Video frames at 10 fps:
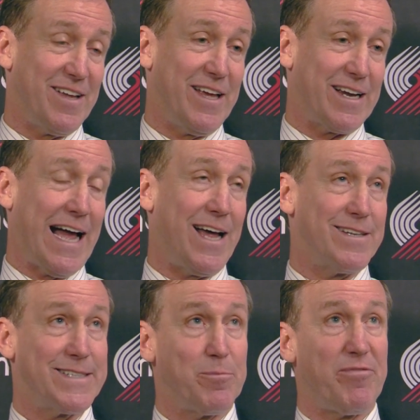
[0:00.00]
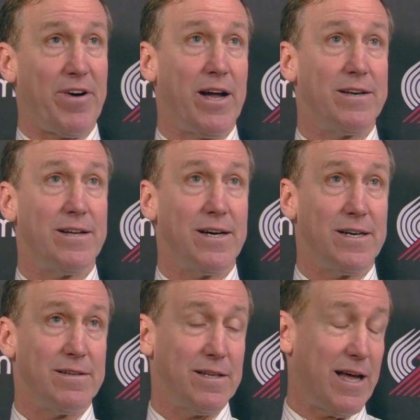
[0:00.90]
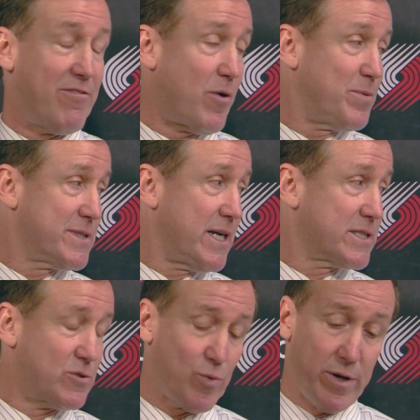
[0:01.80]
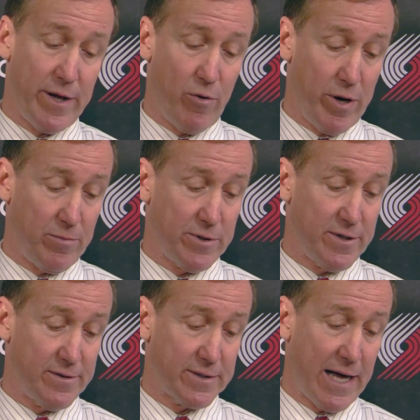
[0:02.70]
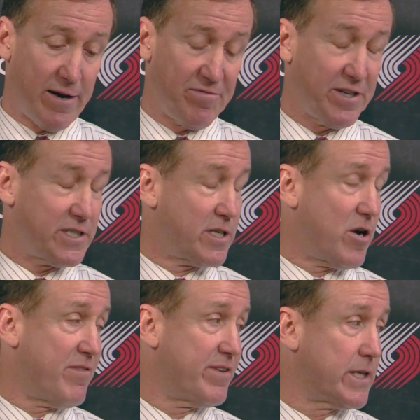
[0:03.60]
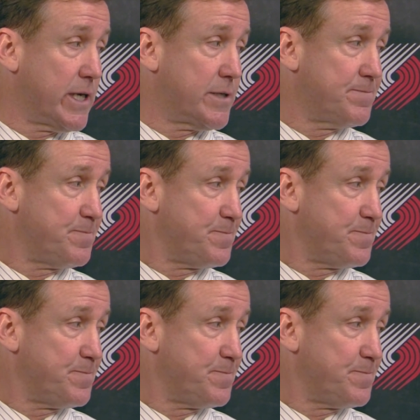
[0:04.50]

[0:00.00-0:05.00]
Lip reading: it kind of typified a lot of our possessions where they were able to kind of finish it off at the end.